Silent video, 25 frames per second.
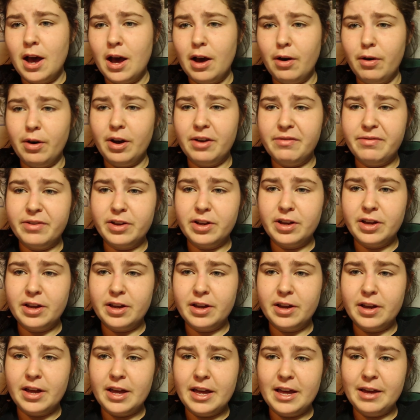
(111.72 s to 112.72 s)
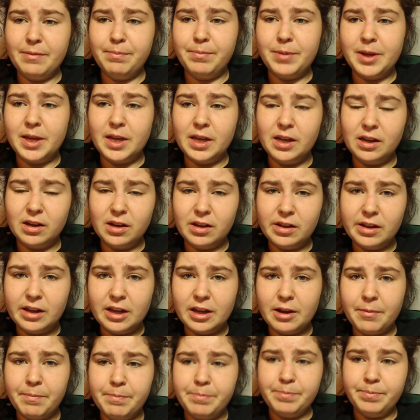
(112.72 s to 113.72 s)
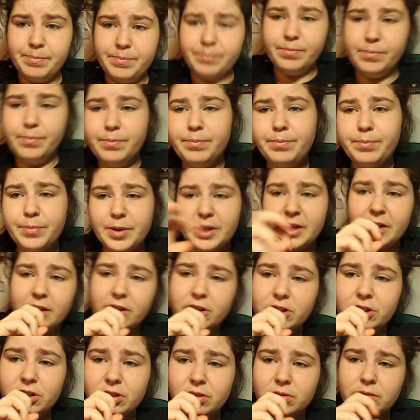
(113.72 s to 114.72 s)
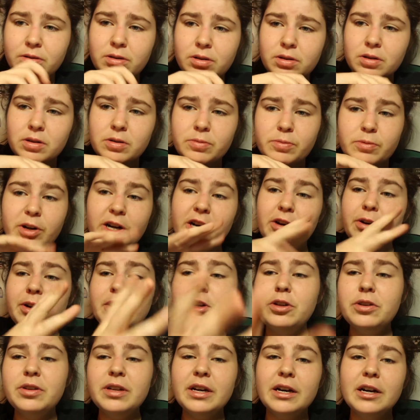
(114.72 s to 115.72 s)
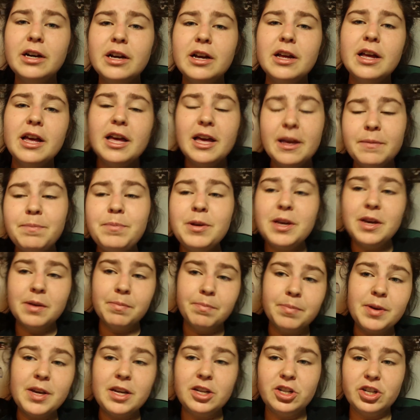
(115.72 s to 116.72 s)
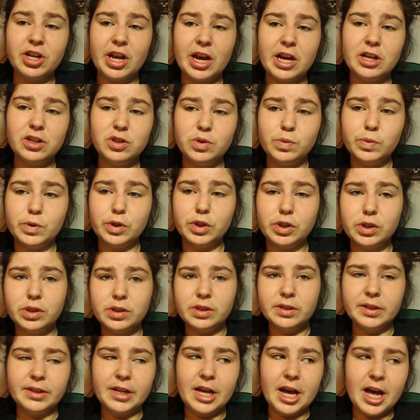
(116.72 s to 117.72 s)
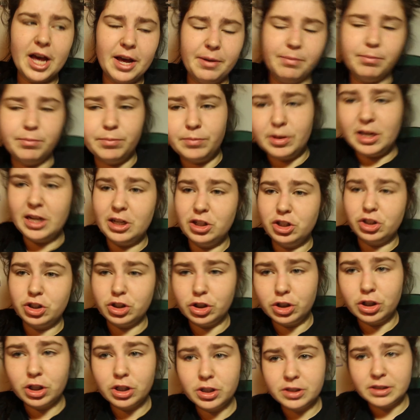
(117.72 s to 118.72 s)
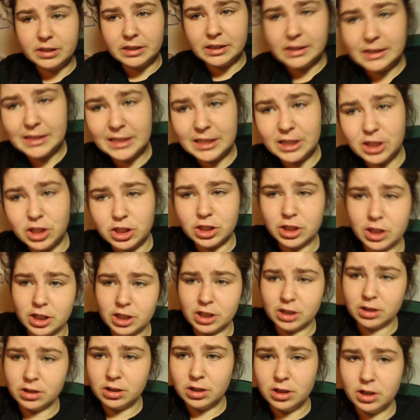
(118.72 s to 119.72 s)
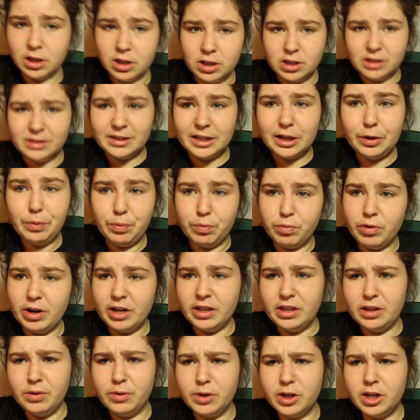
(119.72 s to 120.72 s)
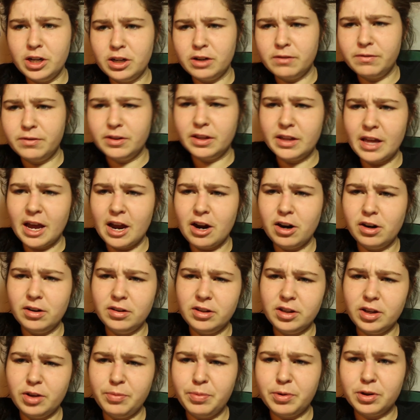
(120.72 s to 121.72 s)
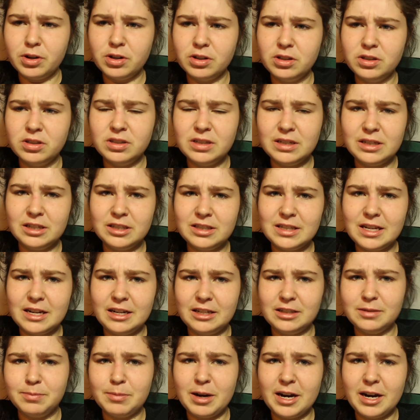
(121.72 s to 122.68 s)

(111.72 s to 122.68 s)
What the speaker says: However, it being like beach, why did I do that? It being beach casual in shorts and t-shirt did really work for the character because it's in his